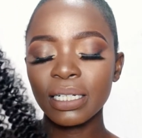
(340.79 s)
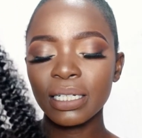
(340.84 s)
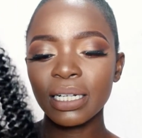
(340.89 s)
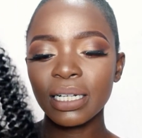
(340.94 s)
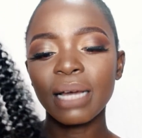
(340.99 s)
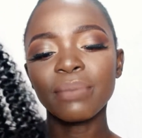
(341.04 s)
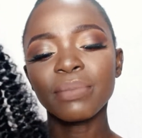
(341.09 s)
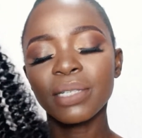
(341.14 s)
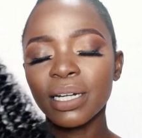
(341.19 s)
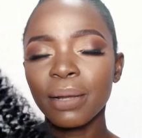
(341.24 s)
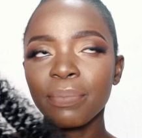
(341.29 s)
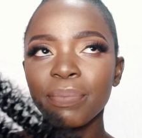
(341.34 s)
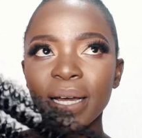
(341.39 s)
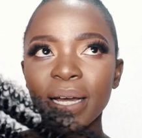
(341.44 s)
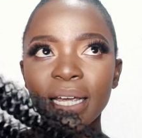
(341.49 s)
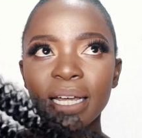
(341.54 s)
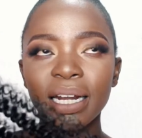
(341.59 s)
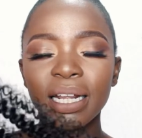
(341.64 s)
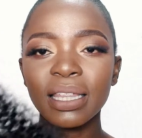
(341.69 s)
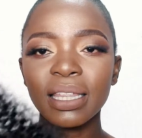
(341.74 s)
It comes in a
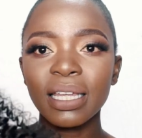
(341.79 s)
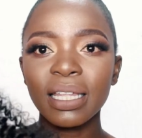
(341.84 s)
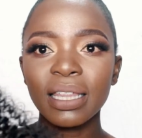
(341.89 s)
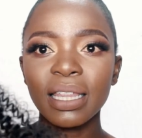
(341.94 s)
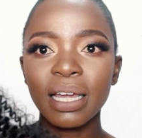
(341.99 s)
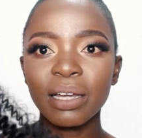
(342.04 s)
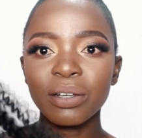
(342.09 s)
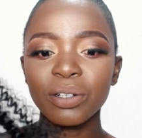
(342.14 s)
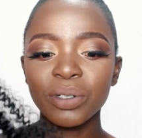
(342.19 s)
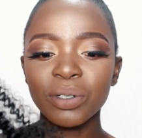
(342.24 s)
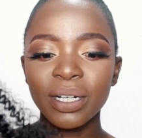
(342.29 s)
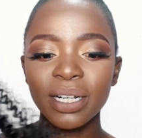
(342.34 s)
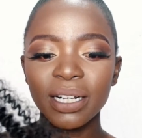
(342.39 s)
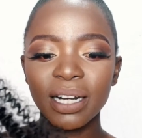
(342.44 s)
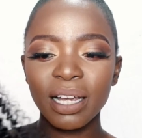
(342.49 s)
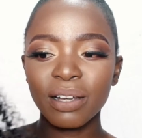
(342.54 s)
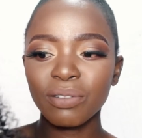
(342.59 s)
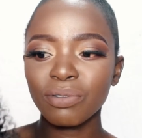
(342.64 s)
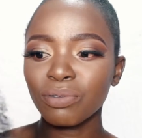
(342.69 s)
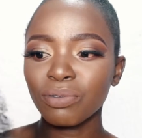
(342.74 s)
packet. I think they're usually
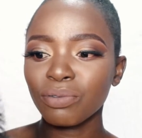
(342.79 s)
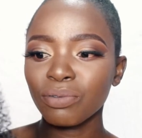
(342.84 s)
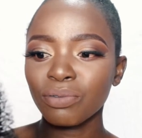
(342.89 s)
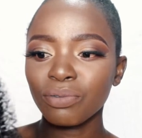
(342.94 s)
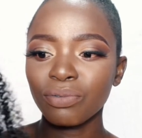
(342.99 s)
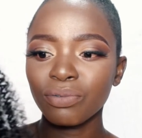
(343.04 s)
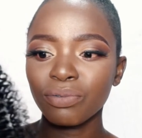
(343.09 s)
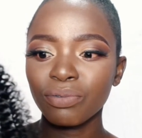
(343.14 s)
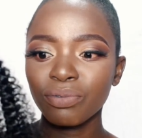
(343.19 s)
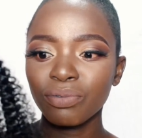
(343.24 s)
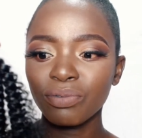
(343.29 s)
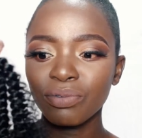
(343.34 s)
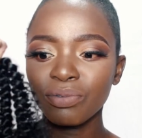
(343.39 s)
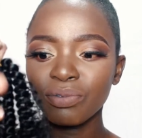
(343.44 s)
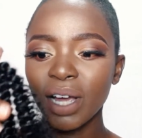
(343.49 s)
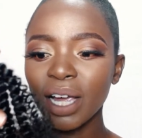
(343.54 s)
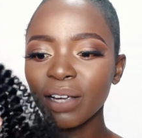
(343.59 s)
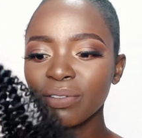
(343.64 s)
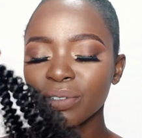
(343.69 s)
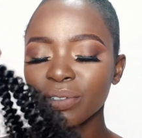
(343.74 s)
like
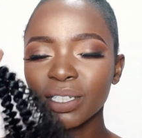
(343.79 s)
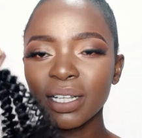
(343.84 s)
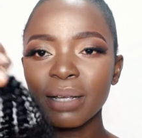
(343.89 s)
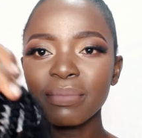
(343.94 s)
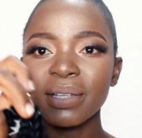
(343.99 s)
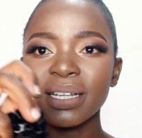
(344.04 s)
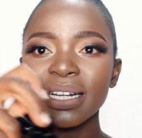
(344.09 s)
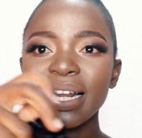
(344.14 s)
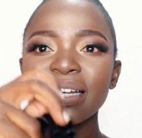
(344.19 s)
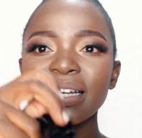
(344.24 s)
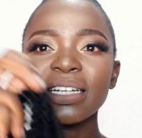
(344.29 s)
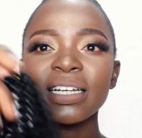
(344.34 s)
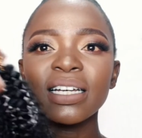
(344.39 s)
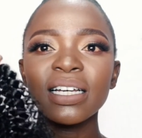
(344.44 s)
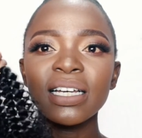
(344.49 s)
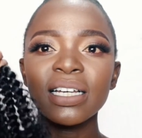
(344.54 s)
5 or something, like